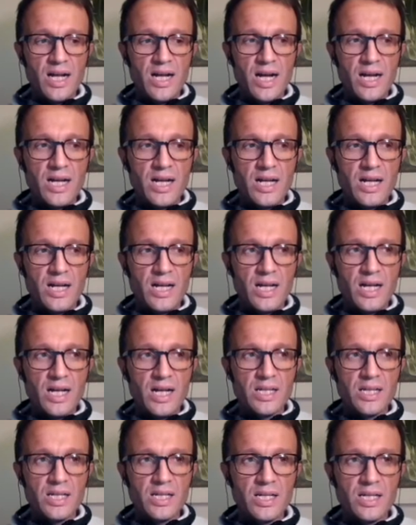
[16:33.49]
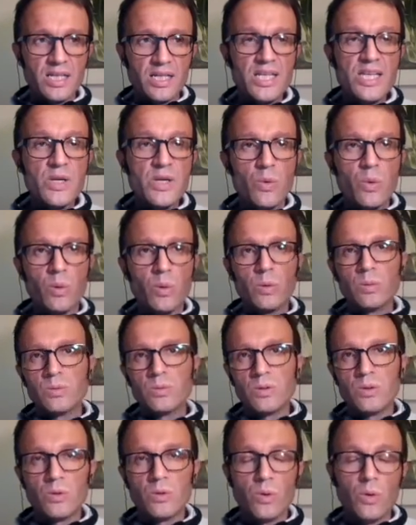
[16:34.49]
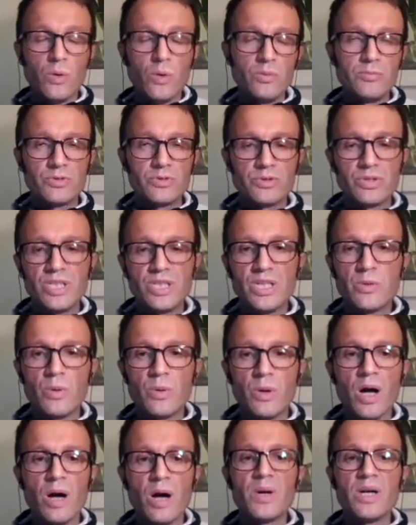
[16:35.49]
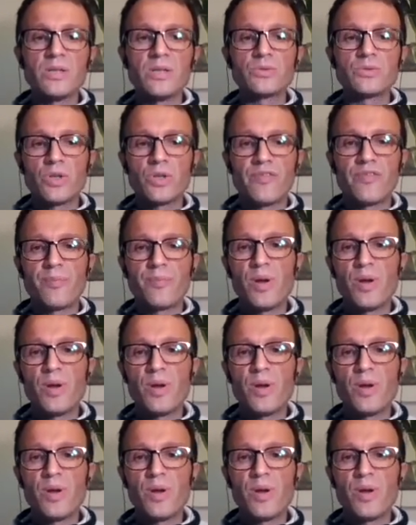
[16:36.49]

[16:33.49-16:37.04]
an equal or almost equal amount of